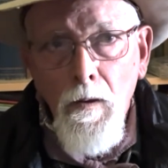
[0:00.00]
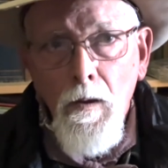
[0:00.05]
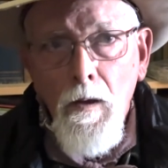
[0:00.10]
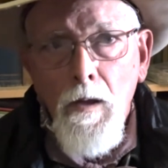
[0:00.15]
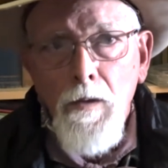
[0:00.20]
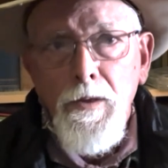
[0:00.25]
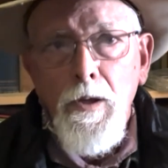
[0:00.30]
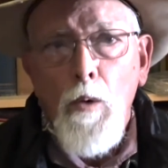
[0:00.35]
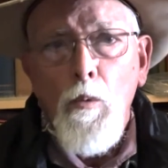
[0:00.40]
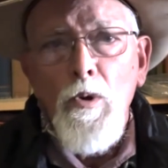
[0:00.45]

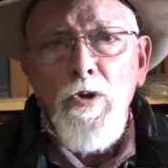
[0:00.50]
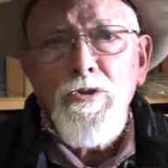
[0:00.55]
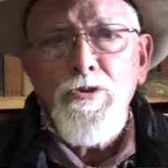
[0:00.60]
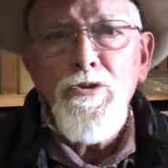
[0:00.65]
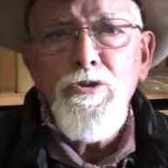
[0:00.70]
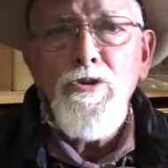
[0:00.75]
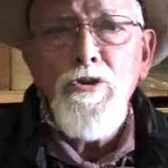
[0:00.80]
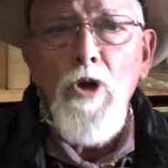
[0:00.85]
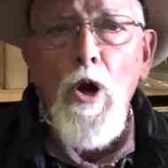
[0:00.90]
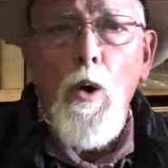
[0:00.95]
There was
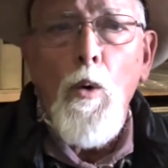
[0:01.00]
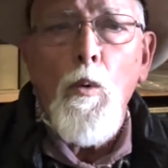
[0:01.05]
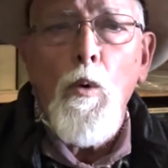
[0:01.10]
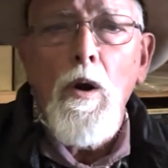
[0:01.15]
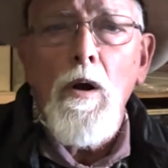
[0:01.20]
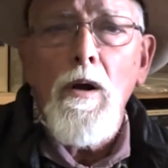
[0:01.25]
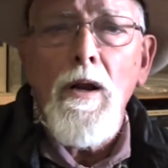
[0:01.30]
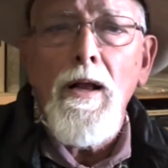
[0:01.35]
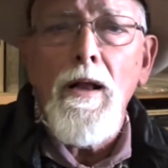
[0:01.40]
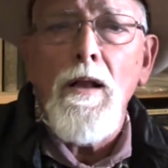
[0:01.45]

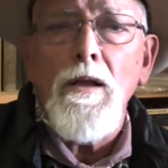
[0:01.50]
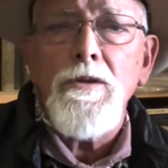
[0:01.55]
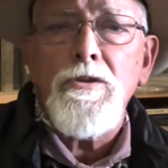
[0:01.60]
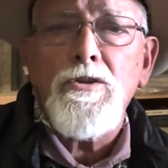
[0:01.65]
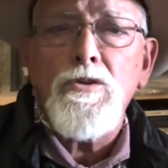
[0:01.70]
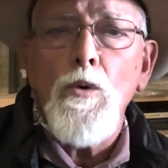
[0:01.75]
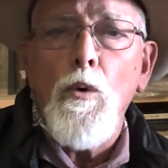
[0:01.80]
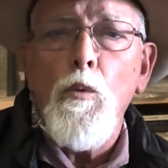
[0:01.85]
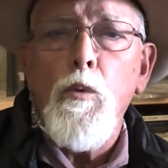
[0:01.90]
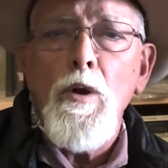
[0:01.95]
nowhere
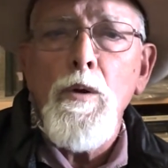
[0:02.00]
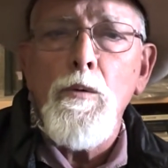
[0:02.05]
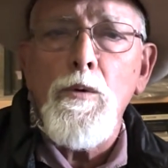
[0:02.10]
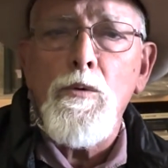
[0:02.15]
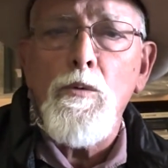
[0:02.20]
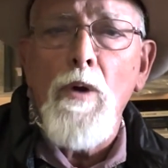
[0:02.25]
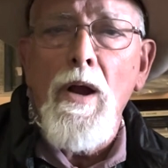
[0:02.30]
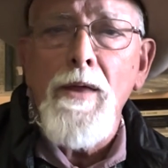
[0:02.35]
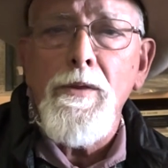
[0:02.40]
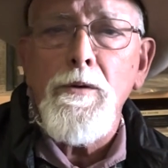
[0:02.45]
else we would
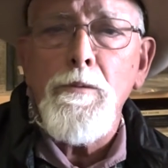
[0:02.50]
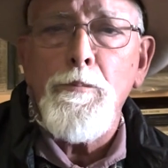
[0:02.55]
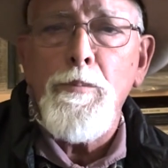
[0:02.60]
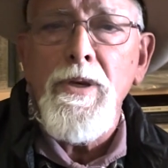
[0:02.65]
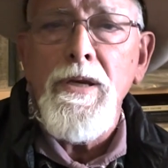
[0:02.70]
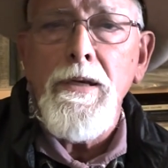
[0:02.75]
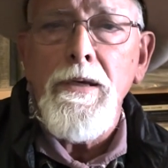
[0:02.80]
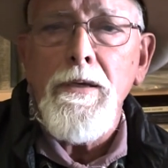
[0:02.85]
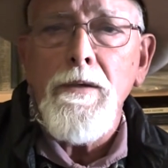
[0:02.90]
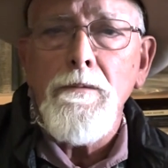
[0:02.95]
rather
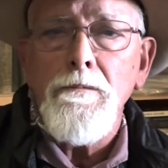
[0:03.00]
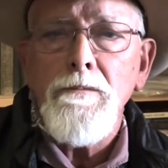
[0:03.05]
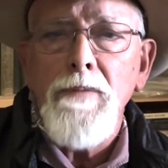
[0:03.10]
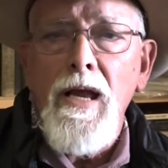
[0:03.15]
be.